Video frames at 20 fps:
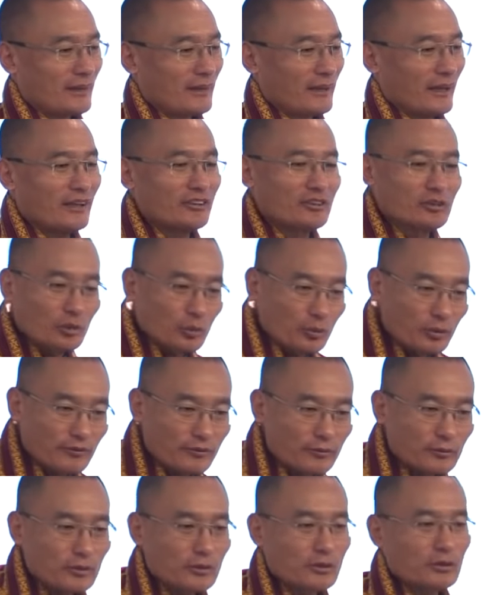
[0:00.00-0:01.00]
And so
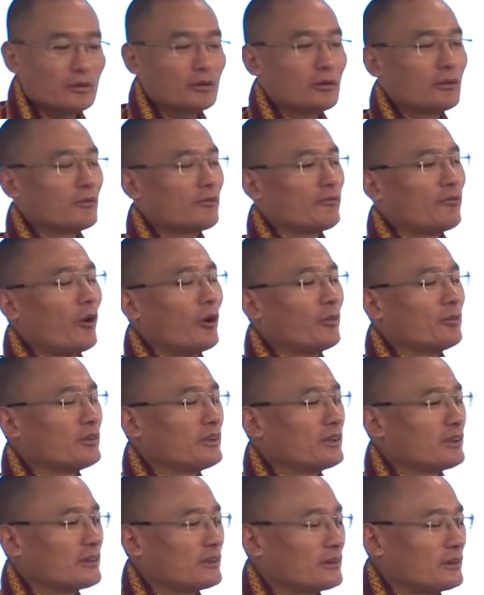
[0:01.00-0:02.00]
we
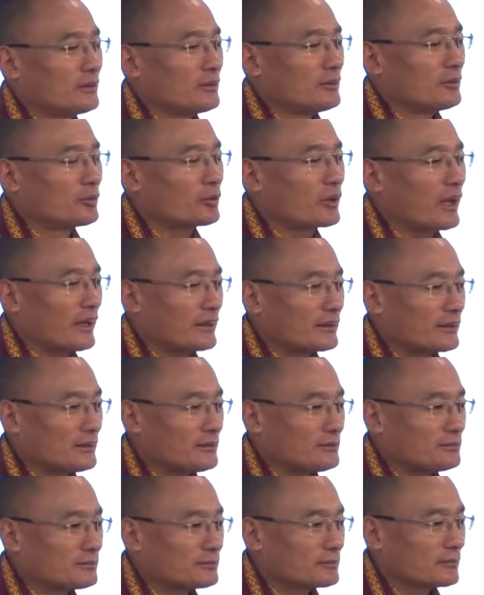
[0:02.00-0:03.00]
formed
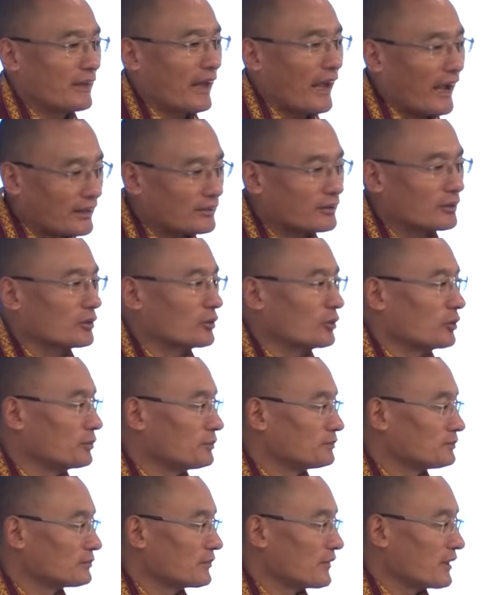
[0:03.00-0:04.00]
together as a group.
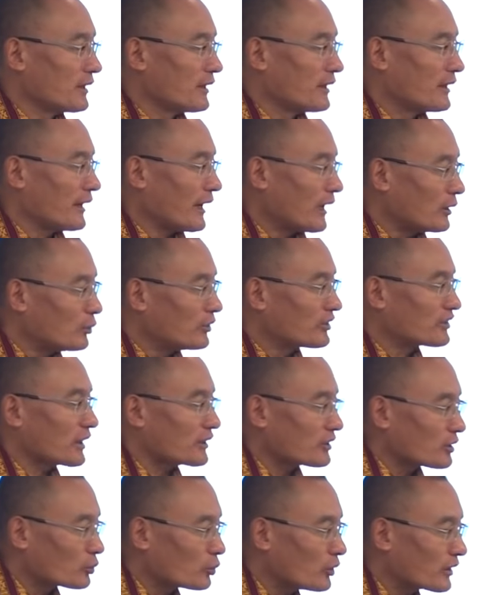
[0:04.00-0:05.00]
And we
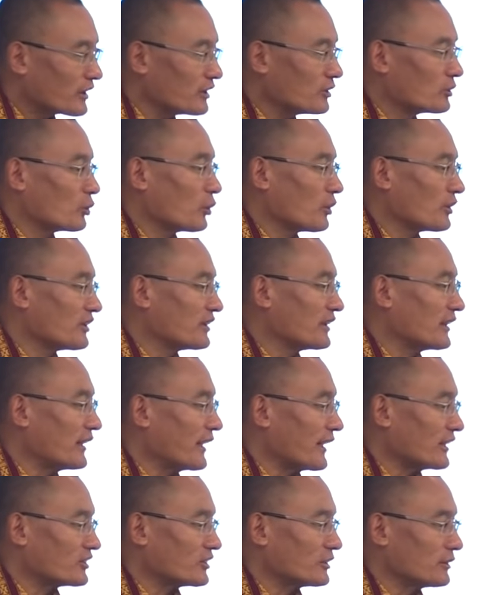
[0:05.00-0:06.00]
started working towards the
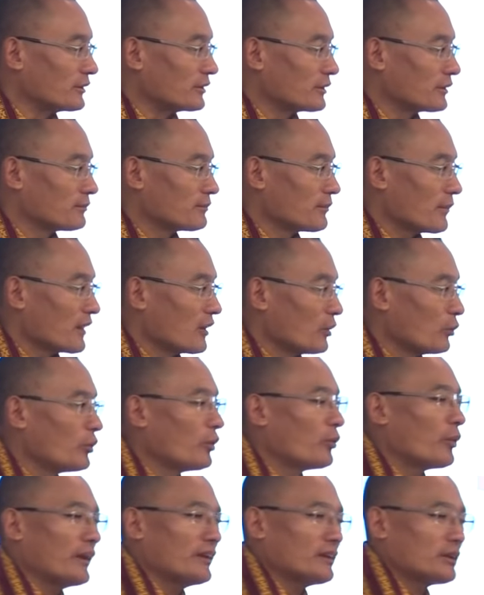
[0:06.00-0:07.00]
elections.
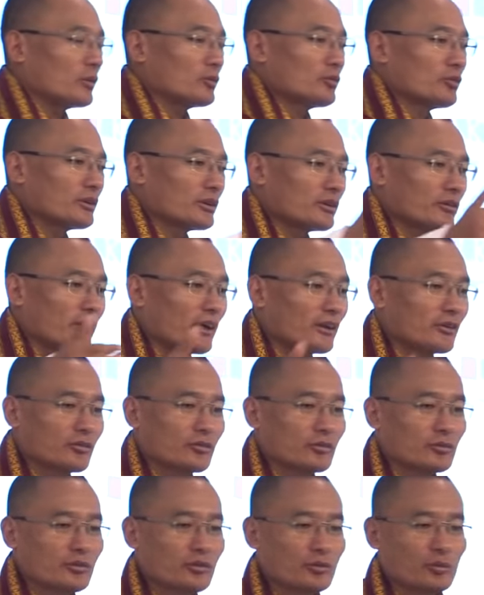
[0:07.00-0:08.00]
We went out to the
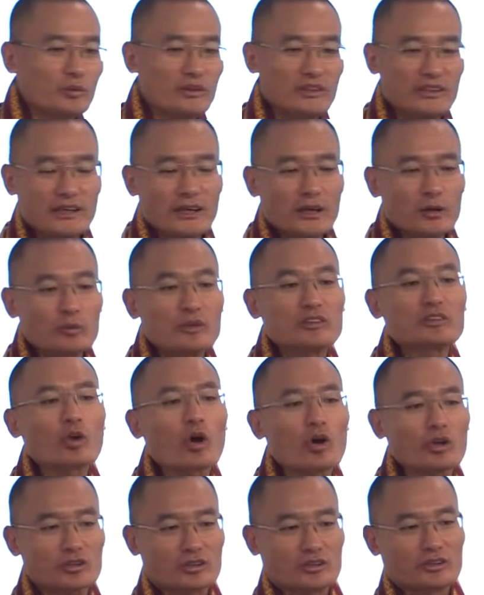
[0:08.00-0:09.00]
grassroots. We
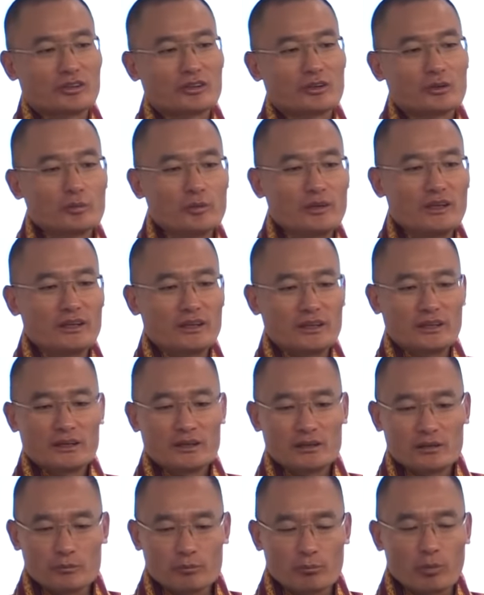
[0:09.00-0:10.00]
thought we
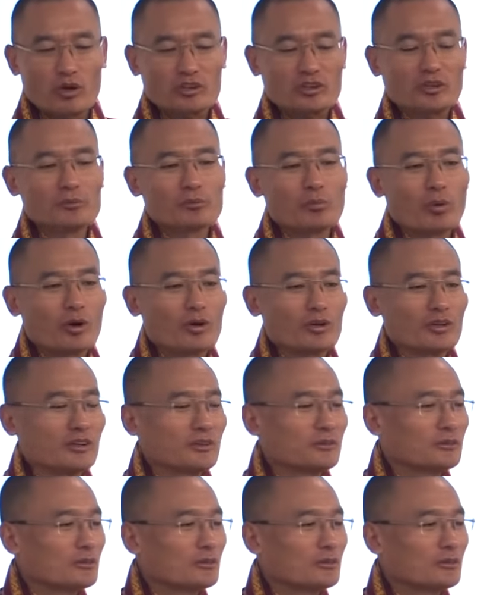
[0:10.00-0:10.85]
got on board,